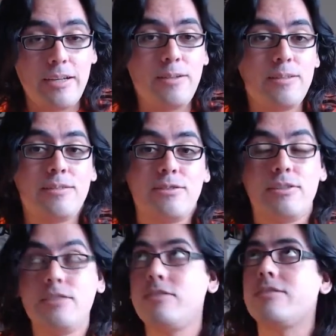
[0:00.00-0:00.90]
I know
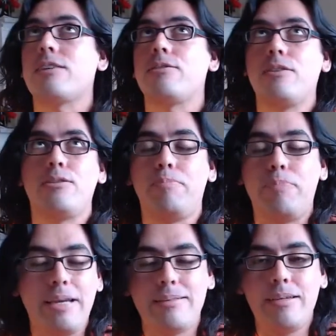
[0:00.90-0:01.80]
this is like such
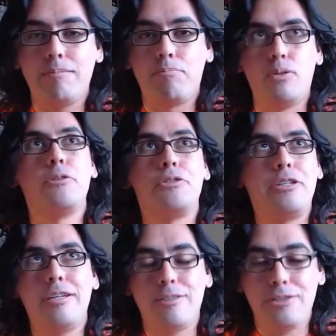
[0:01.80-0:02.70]
basic
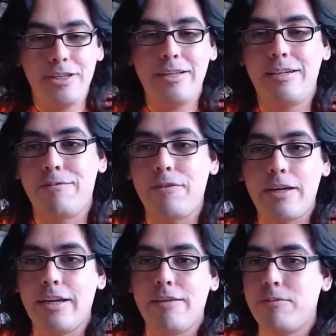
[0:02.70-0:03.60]
bullshit shit that
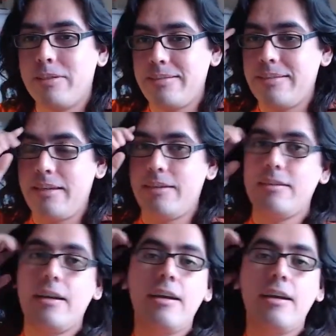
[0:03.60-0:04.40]
fucking everybody says,